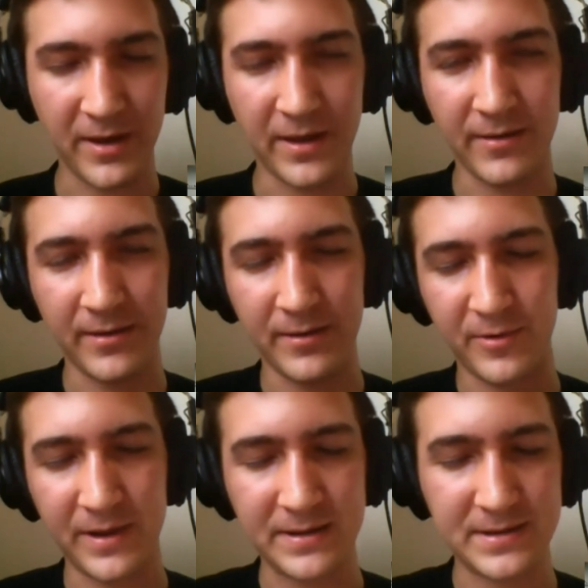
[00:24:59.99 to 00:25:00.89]
So higher
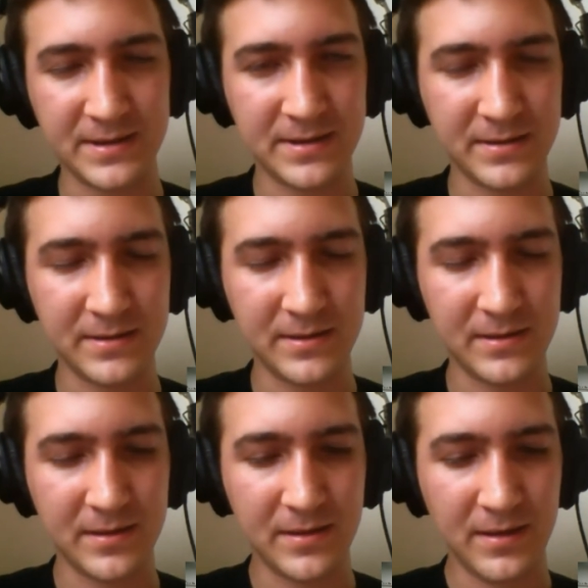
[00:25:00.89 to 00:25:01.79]
already
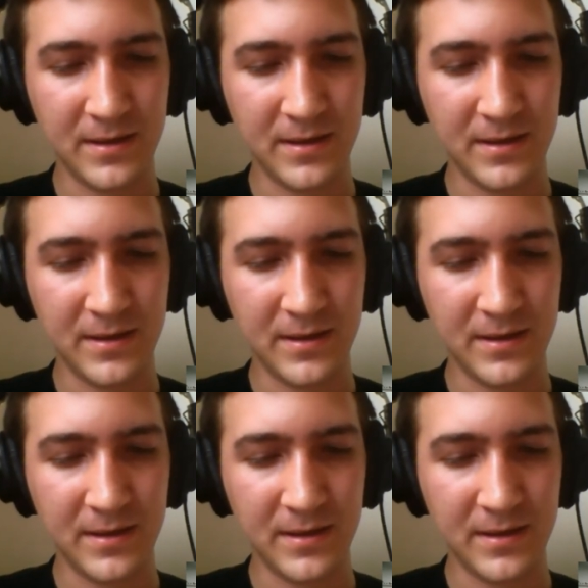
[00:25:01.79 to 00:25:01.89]
existent